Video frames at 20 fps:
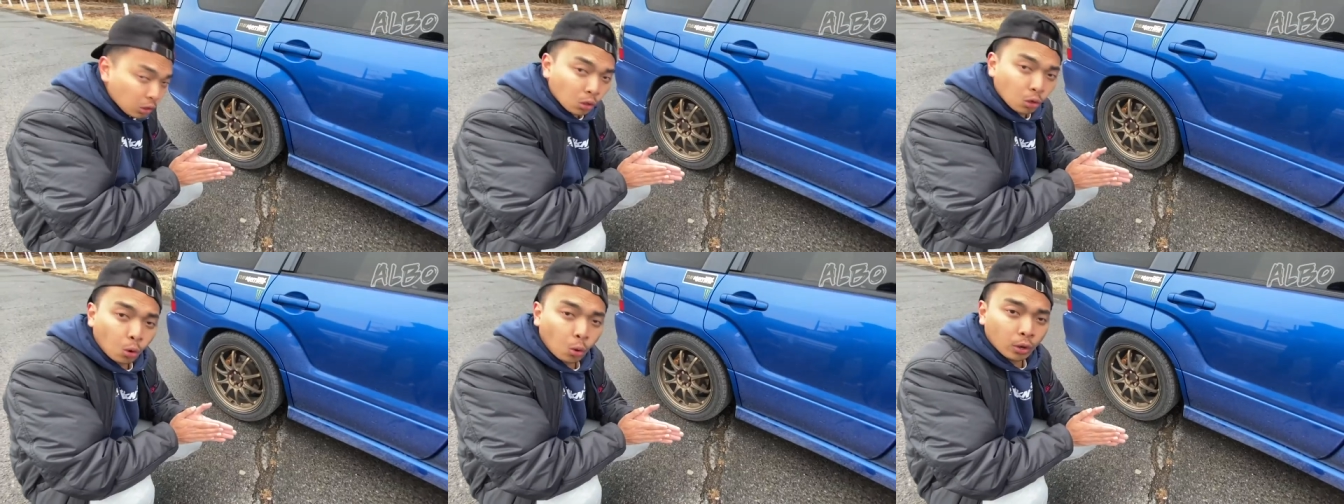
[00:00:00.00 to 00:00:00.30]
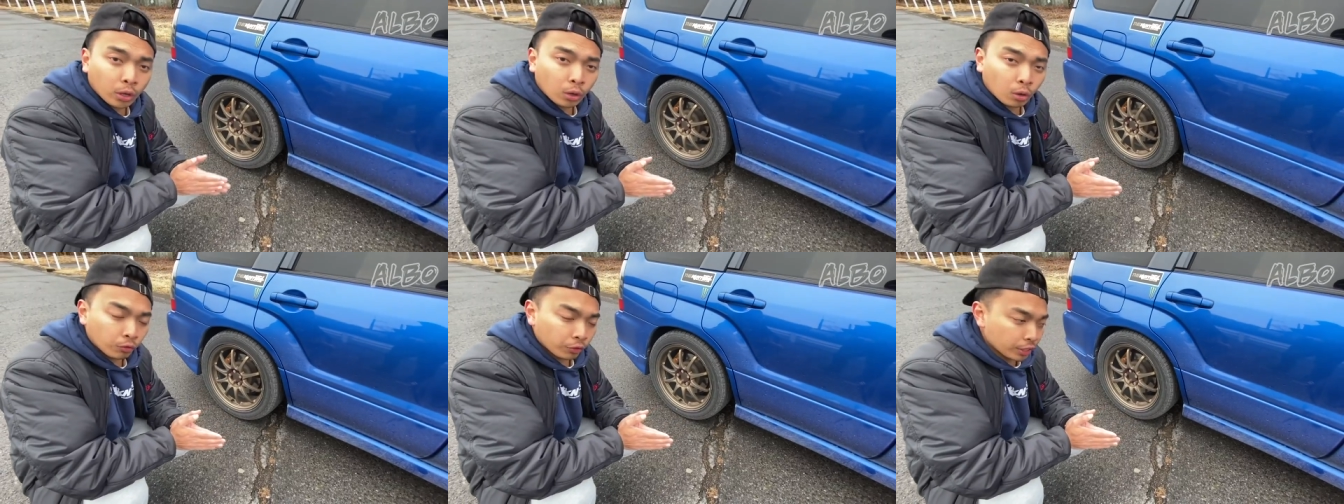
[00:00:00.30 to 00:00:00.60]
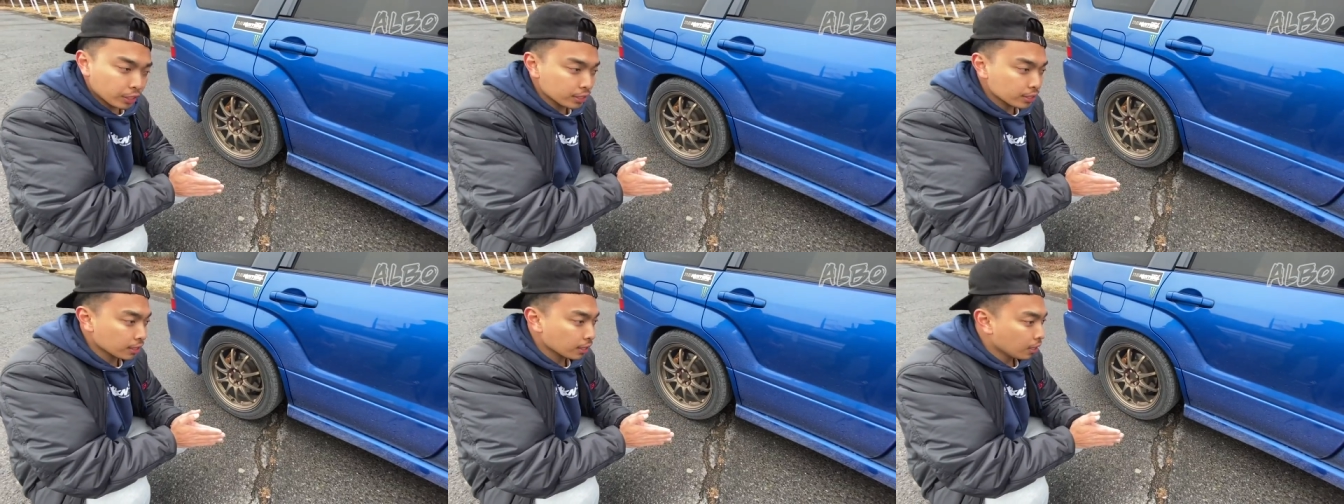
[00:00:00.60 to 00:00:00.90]

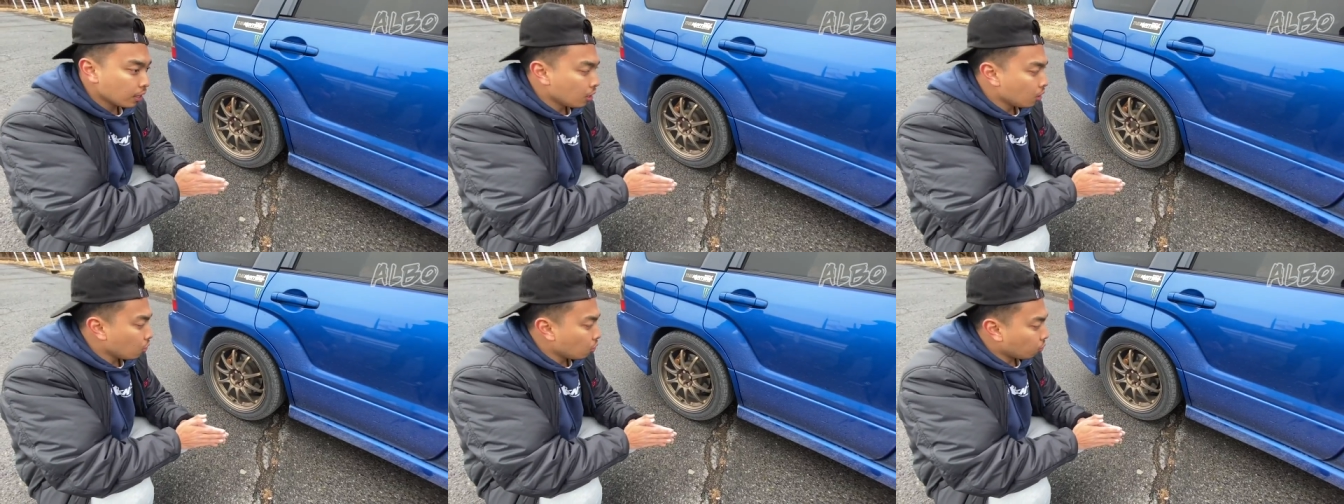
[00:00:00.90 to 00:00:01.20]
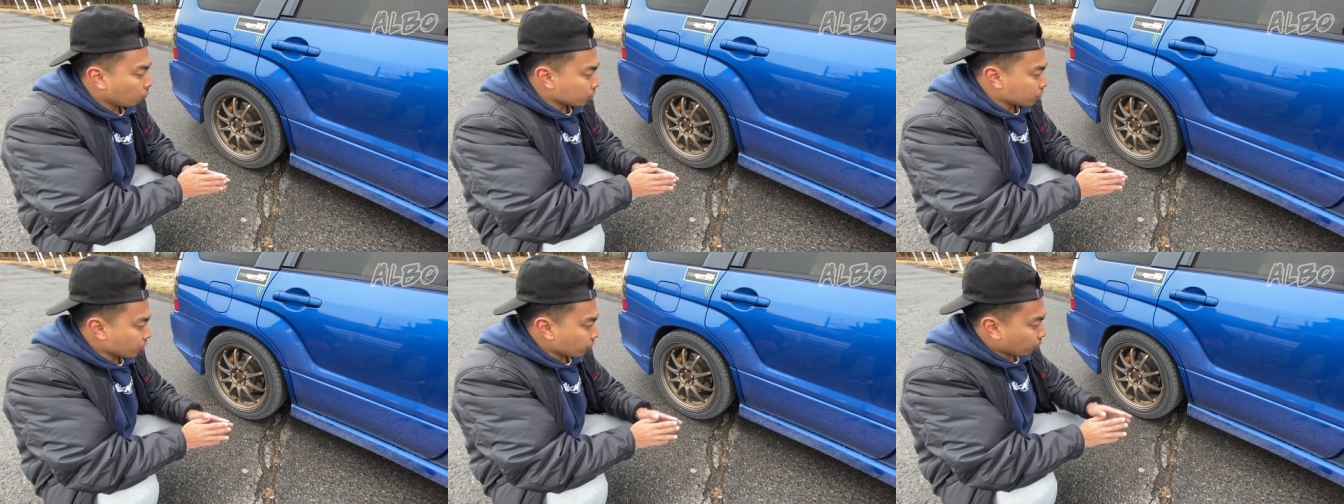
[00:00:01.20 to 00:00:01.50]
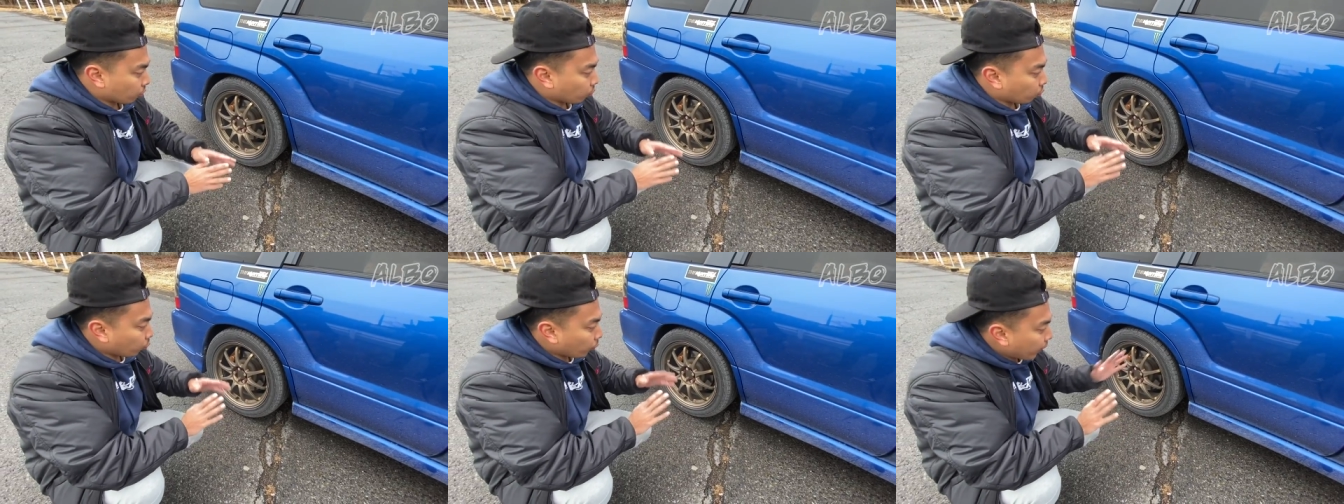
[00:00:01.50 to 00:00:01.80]
coilovers, which are
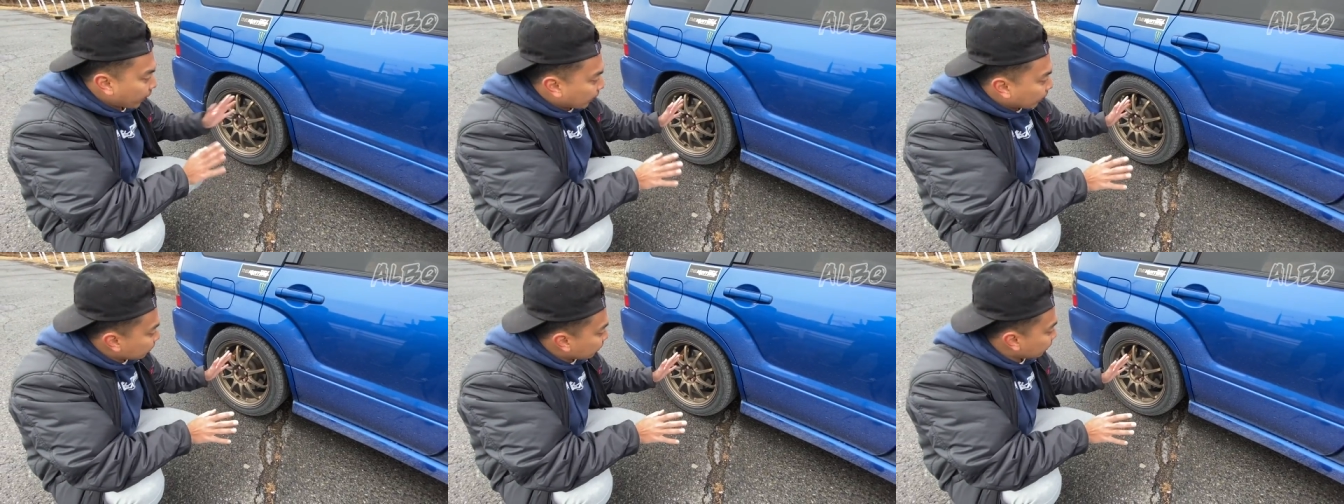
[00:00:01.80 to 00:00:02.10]
great.